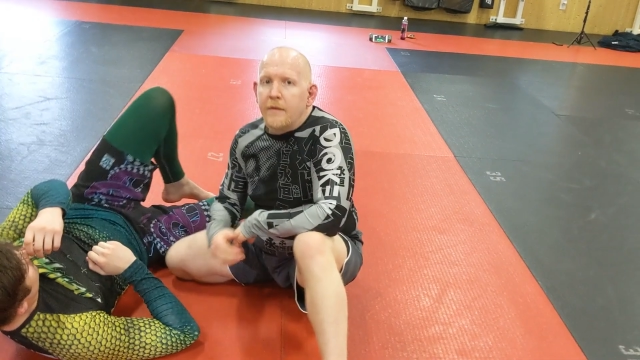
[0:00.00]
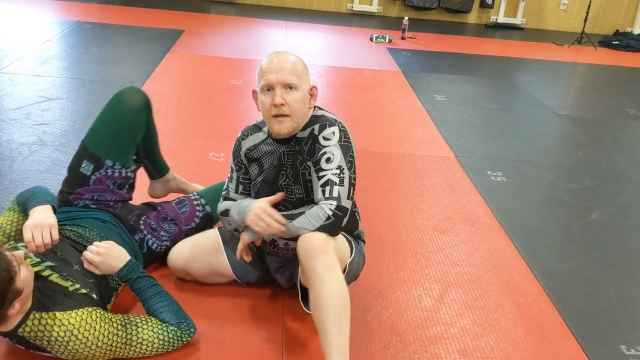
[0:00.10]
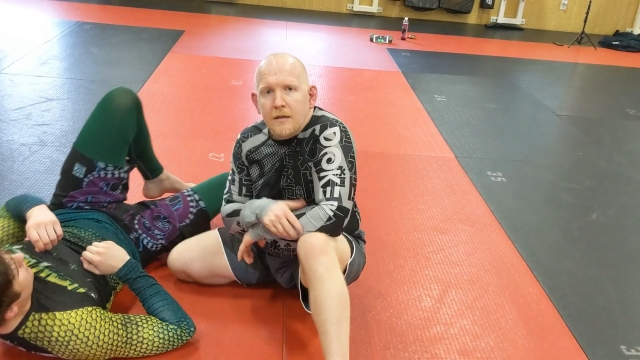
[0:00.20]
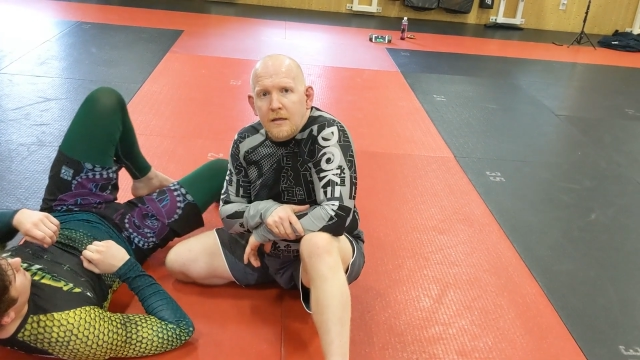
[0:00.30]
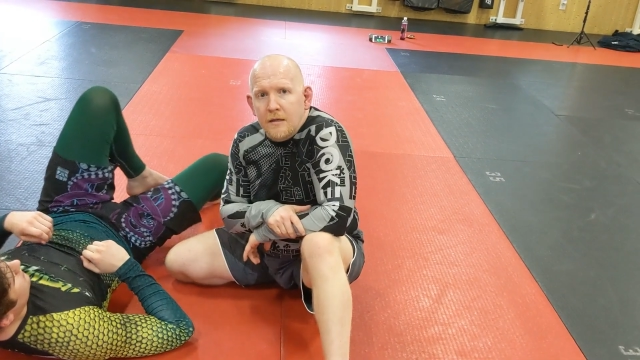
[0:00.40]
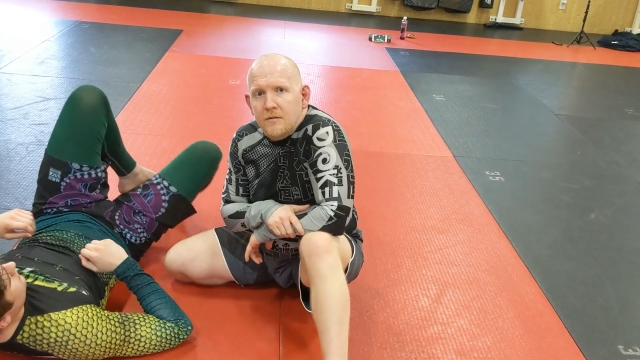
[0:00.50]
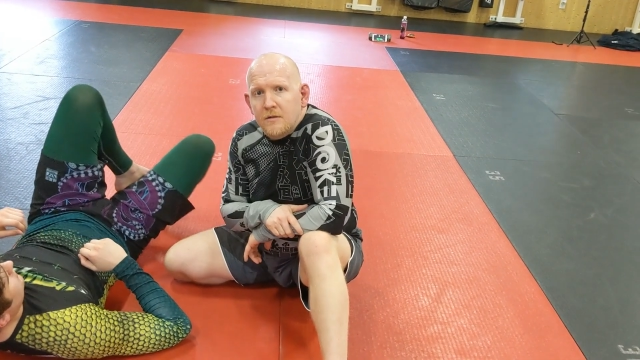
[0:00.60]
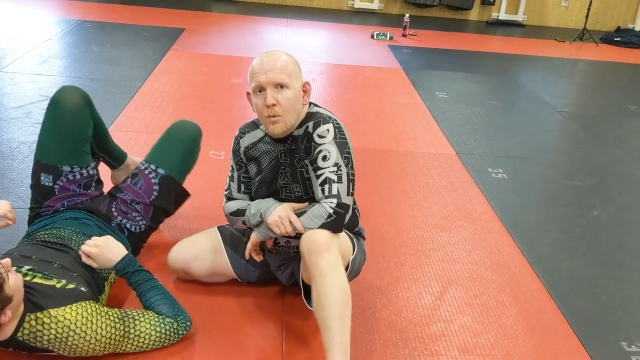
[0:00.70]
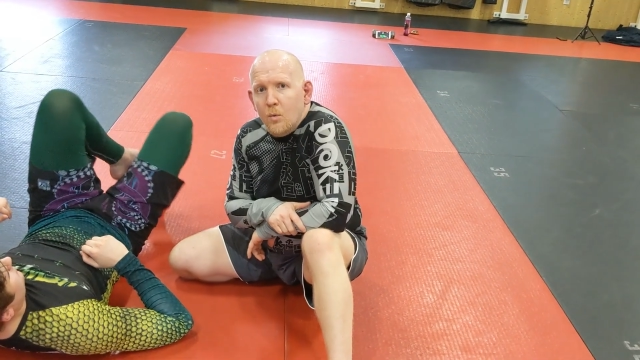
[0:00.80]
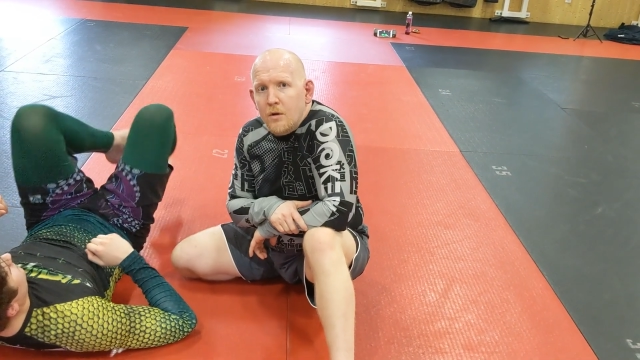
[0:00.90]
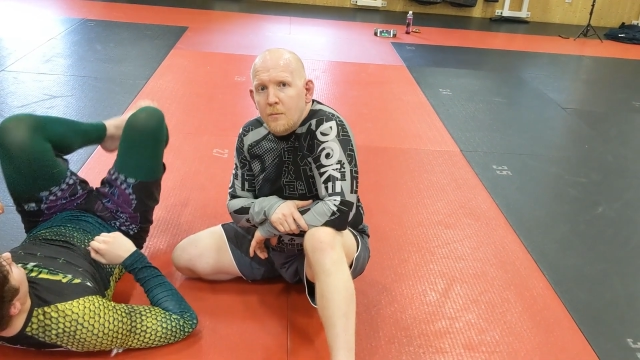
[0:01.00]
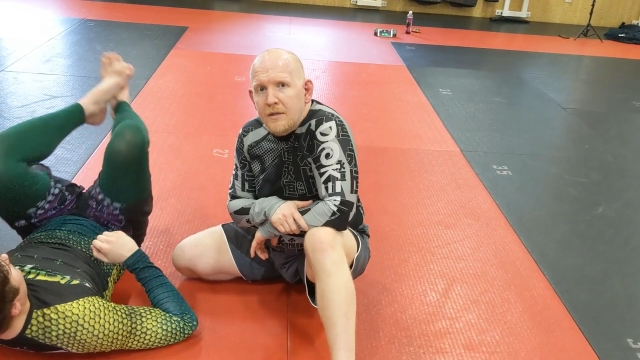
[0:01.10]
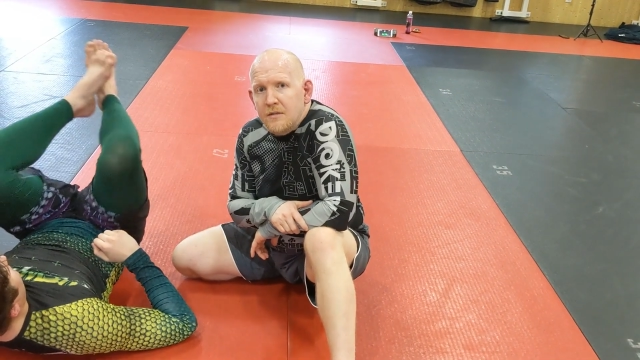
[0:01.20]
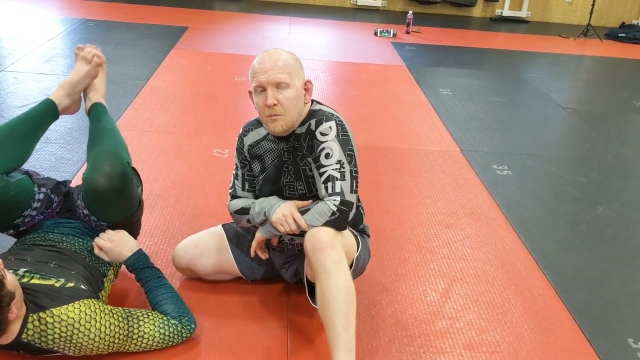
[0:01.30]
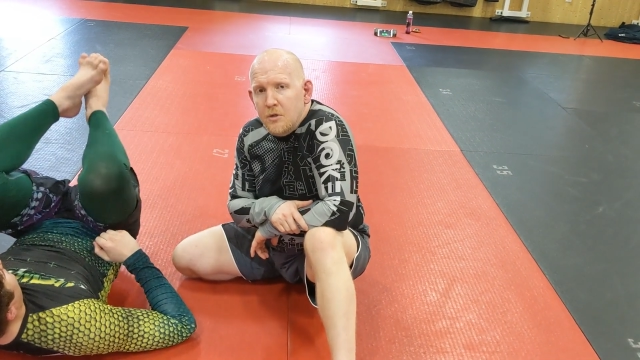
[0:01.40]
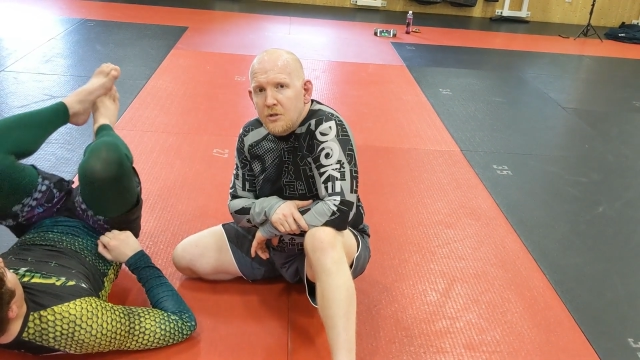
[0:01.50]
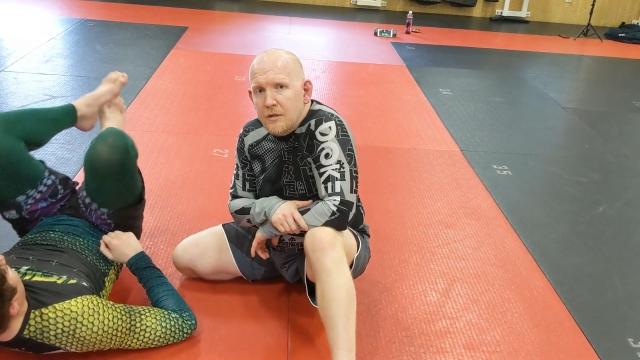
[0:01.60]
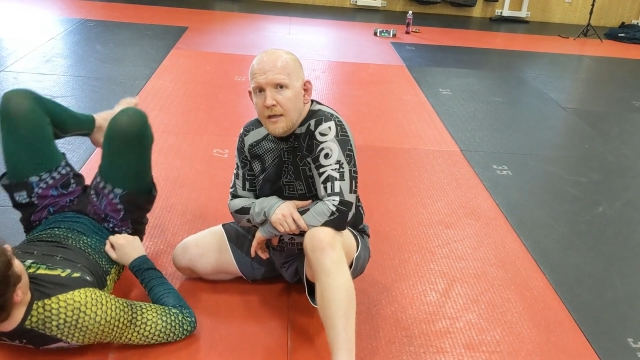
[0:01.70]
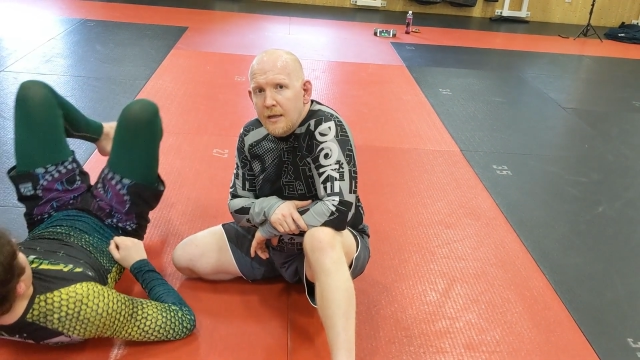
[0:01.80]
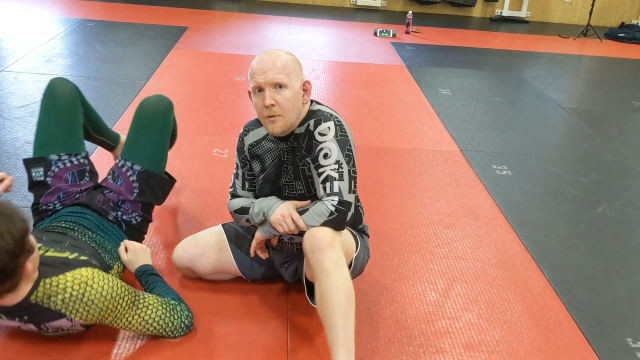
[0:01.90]
And then I can start working my
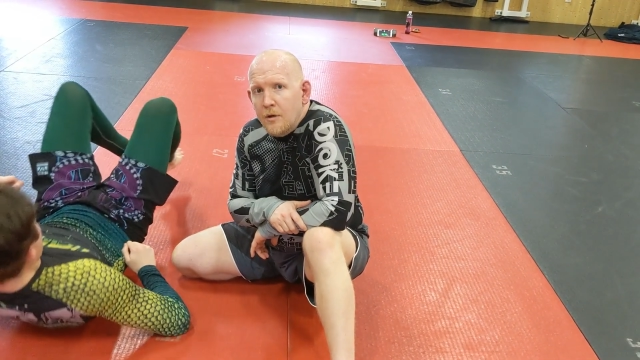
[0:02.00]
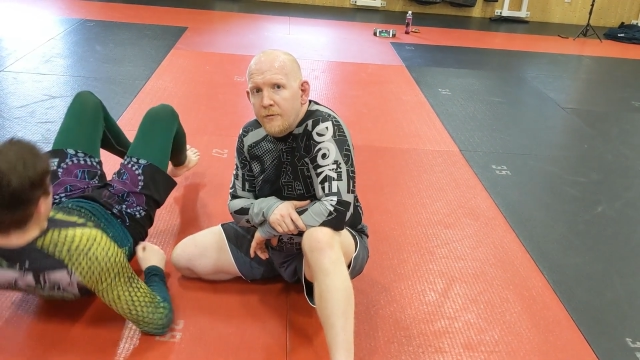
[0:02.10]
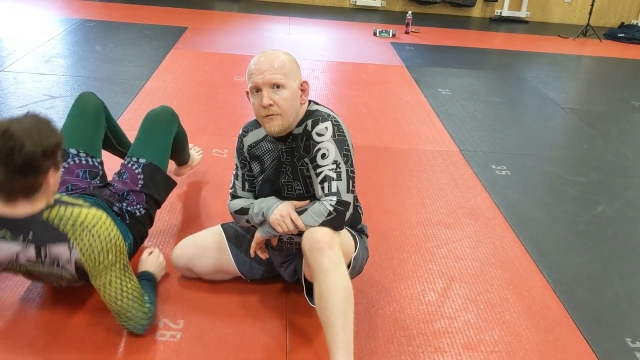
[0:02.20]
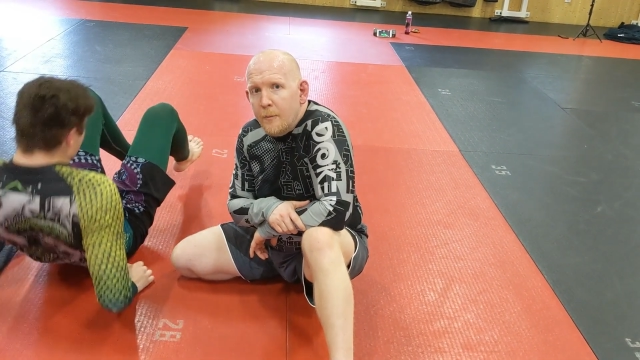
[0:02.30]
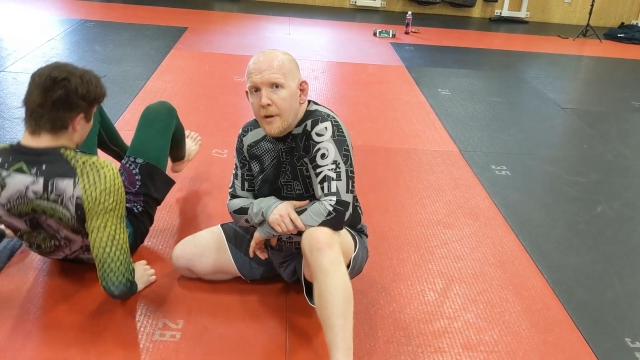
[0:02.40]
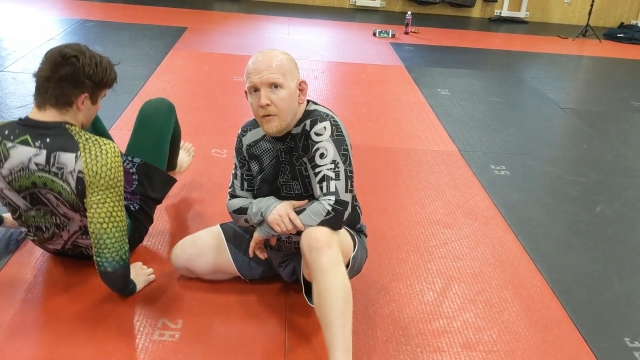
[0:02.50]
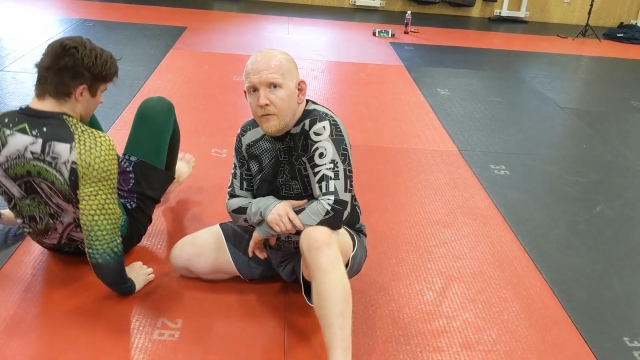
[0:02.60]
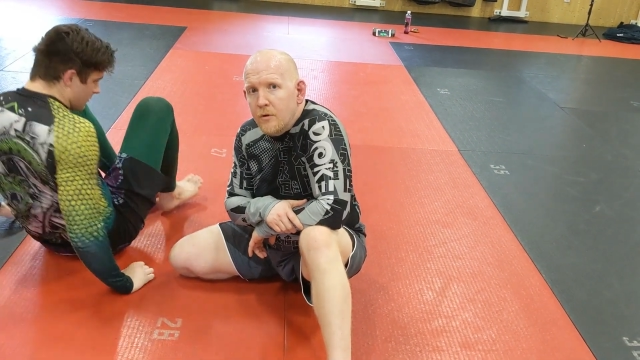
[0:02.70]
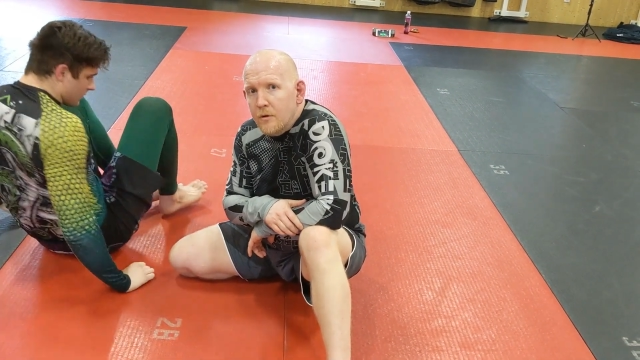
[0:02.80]
submission game from my